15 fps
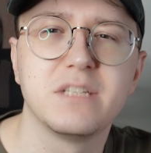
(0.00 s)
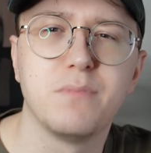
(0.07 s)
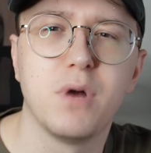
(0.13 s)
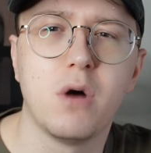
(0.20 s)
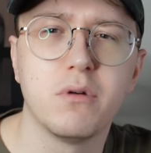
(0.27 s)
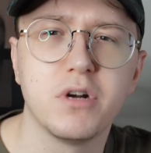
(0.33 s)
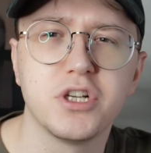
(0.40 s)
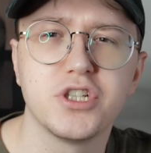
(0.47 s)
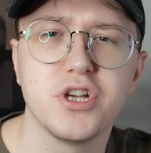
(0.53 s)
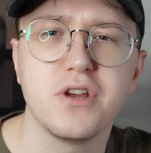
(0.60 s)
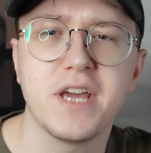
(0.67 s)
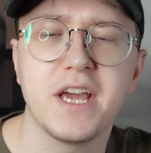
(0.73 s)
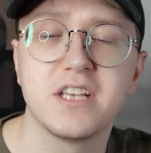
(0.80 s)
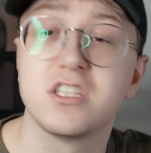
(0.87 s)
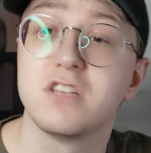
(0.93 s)
but I want to
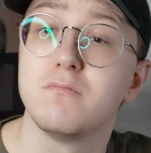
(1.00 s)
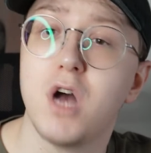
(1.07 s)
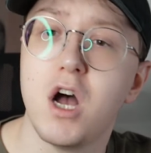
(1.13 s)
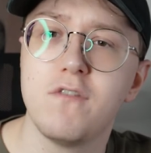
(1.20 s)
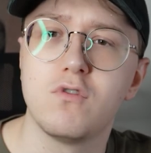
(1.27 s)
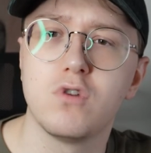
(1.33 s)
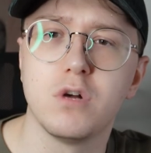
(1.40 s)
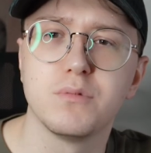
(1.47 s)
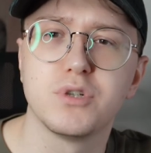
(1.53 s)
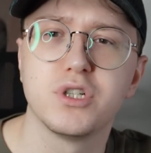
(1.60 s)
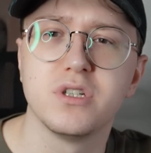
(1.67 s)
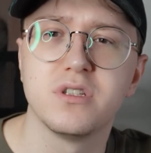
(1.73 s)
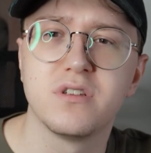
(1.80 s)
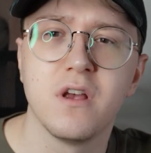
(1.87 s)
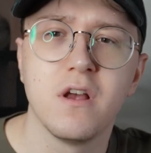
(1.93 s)
showcase some other
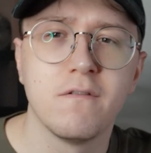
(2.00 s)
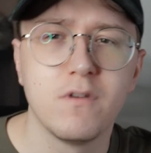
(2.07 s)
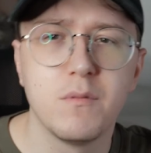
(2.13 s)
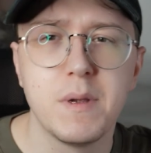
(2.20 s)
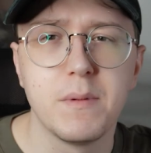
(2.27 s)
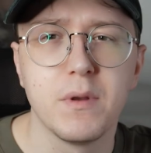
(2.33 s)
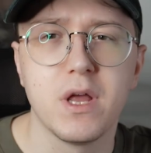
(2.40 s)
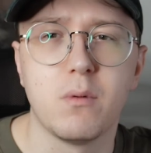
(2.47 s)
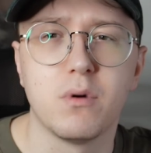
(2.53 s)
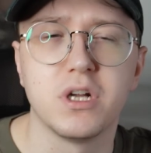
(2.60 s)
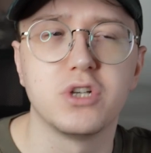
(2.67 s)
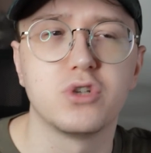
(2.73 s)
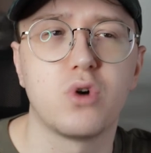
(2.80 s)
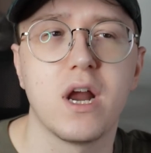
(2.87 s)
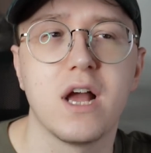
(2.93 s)
options for people that
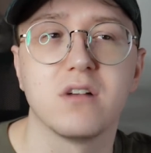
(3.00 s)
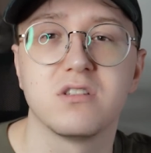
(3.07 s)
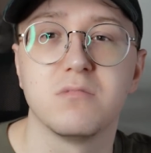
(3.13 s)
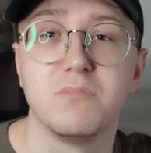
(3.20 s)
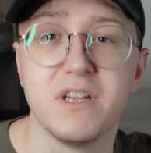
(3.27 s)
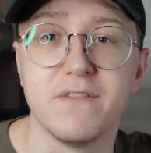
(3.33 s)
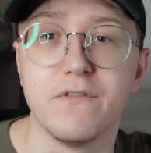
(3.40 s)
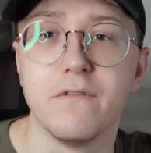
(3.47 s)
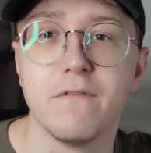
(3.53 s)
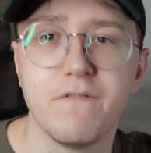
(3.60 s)
want to try out some different